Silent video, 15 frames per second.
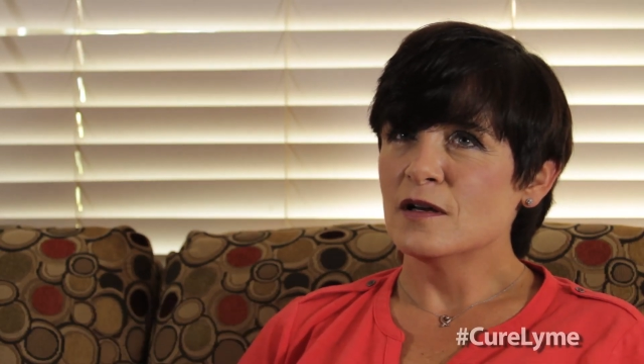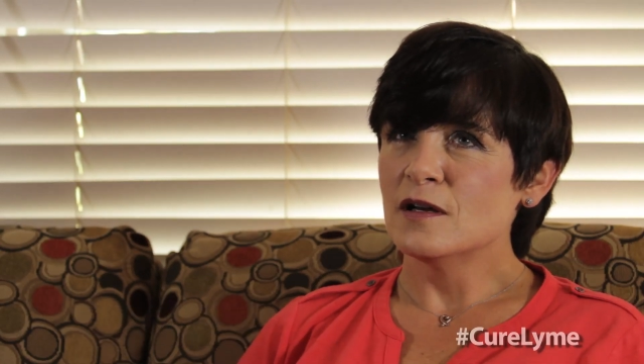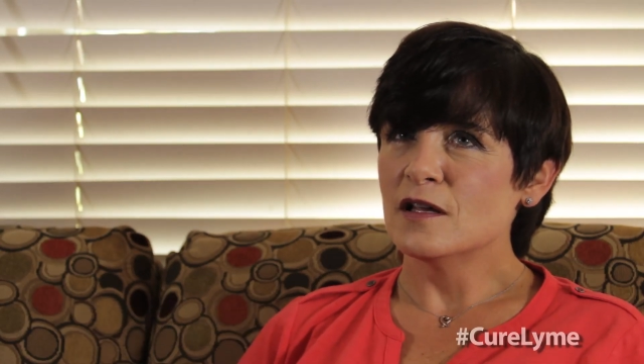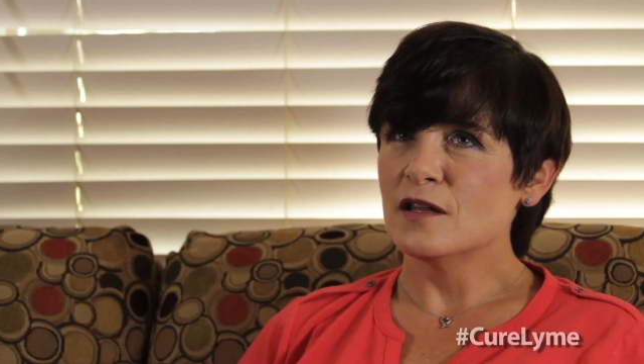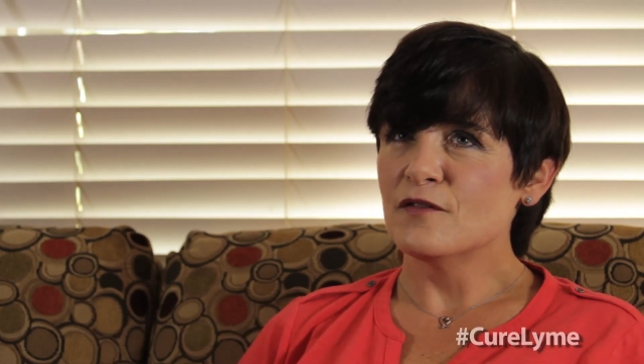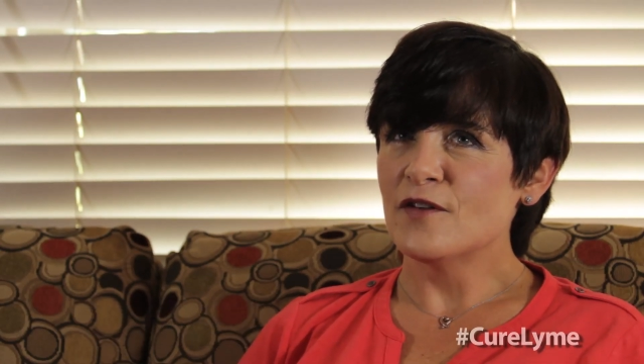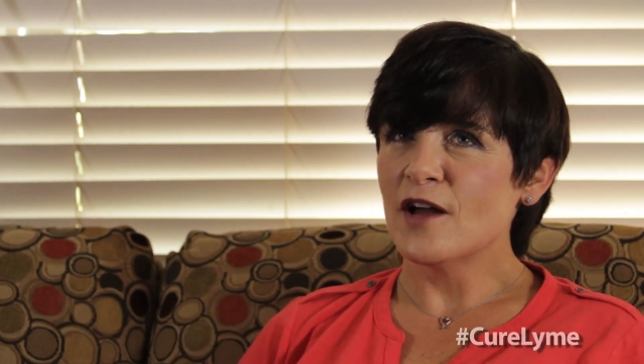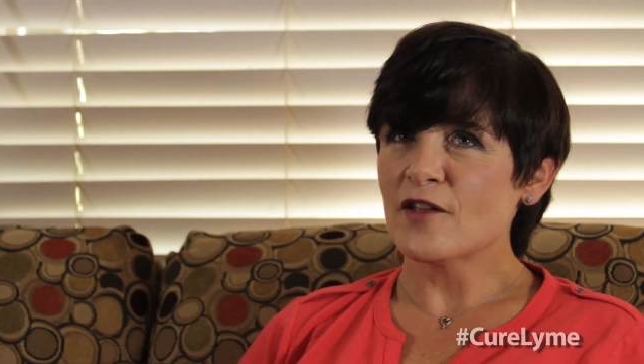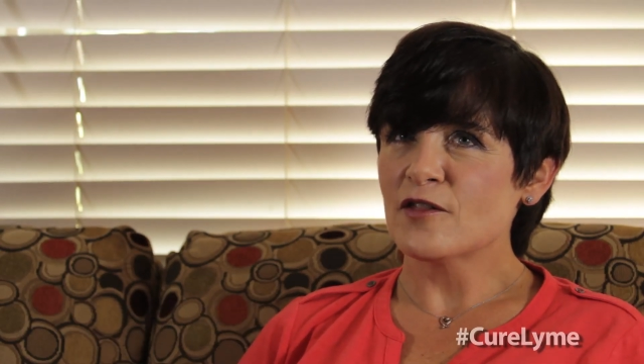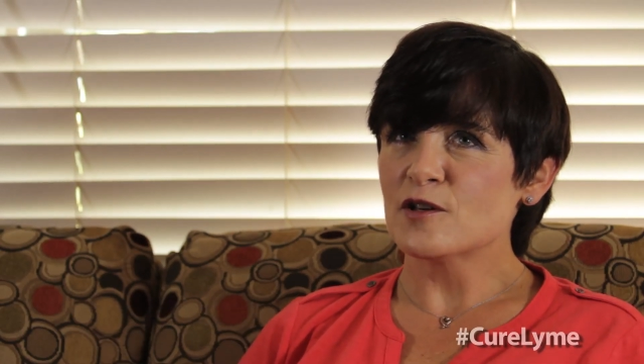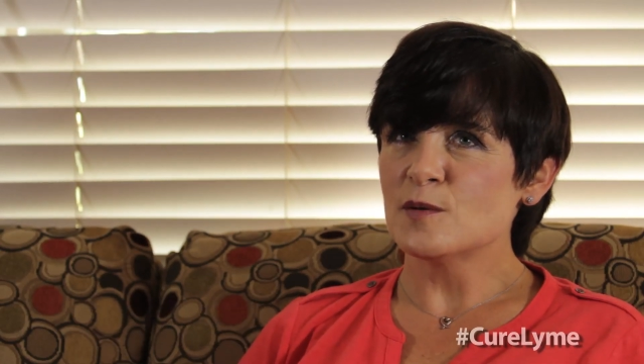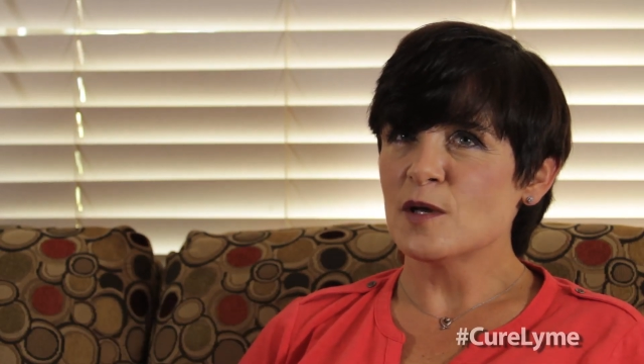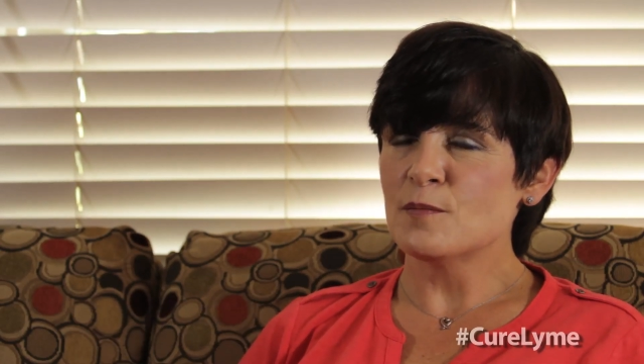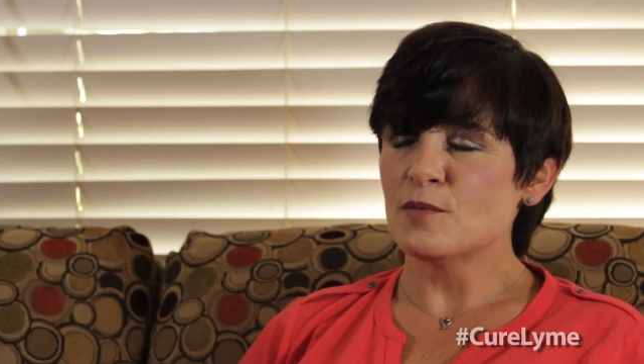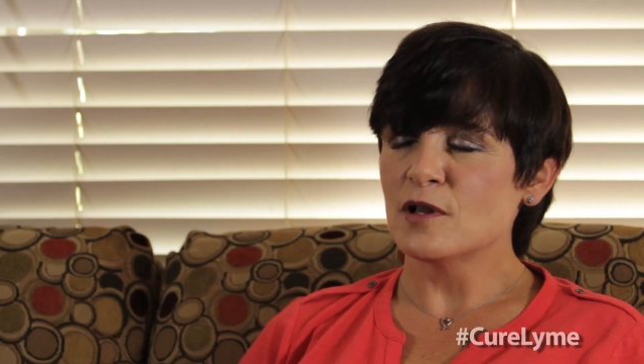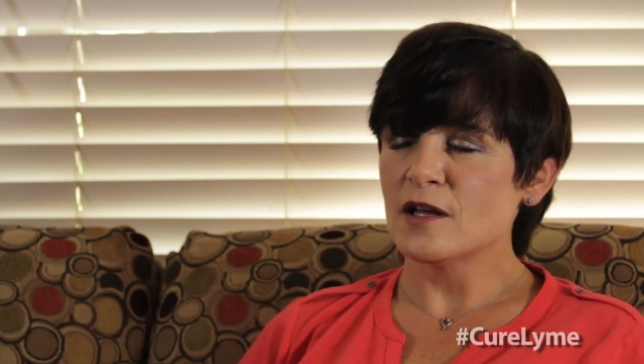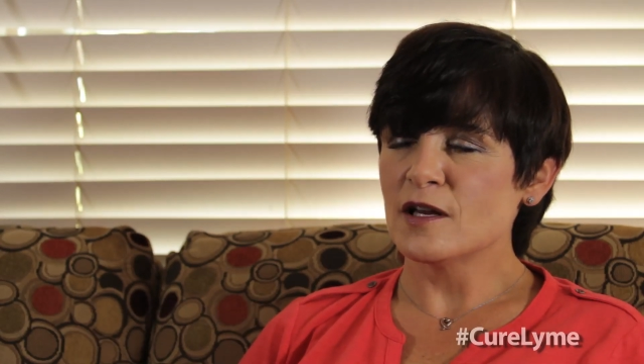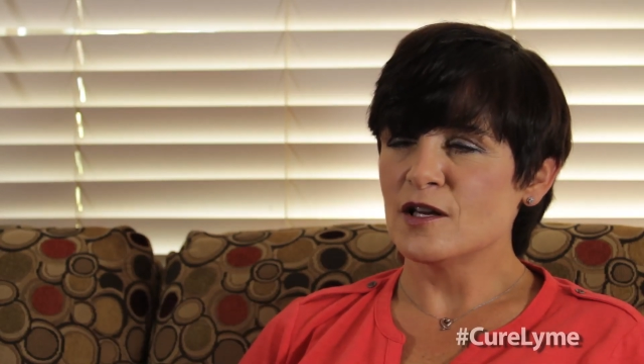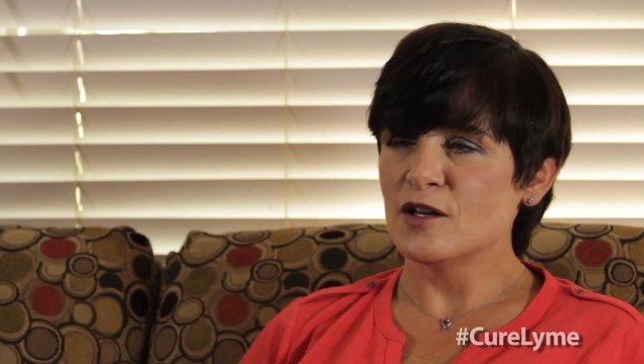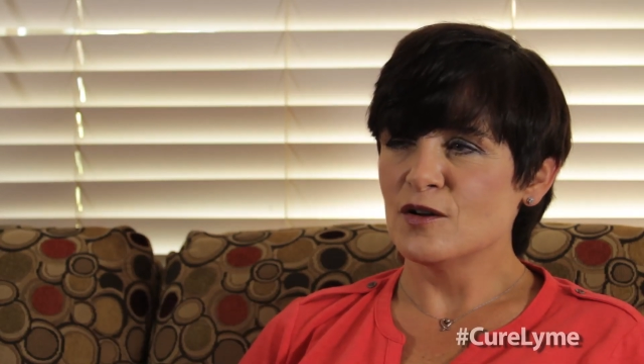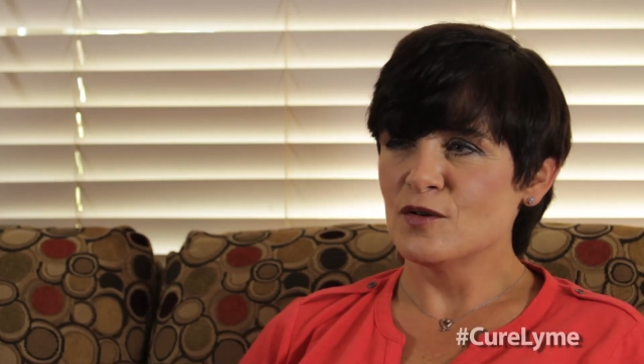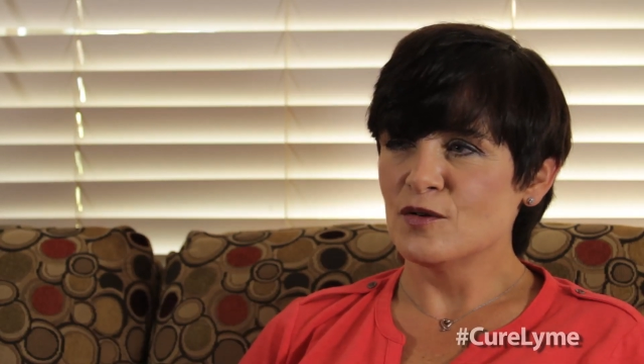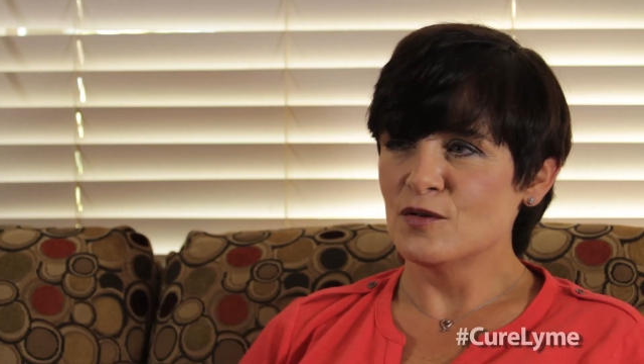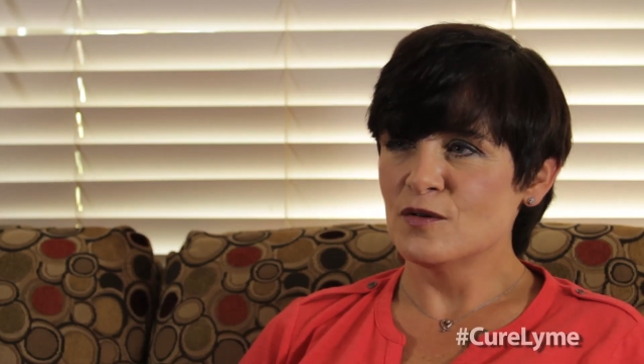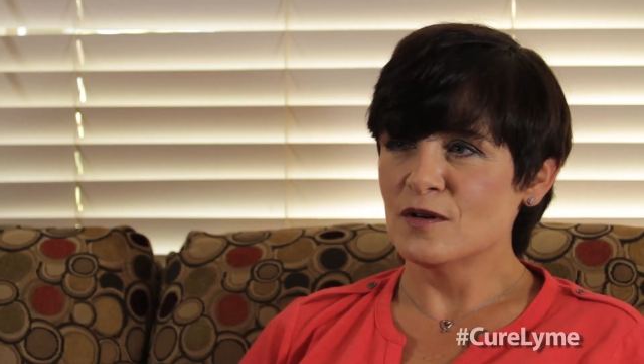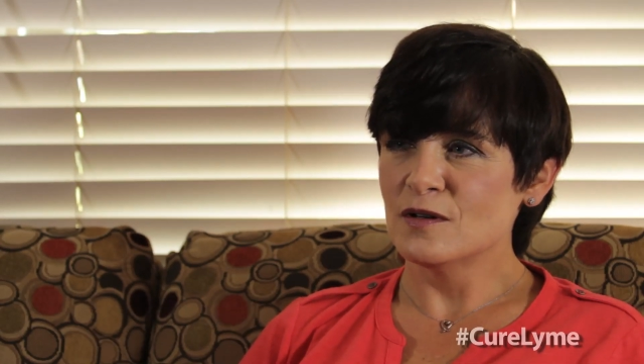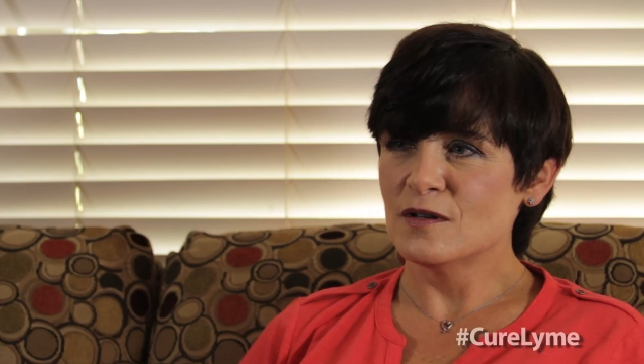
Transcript: And the fact there's people like you,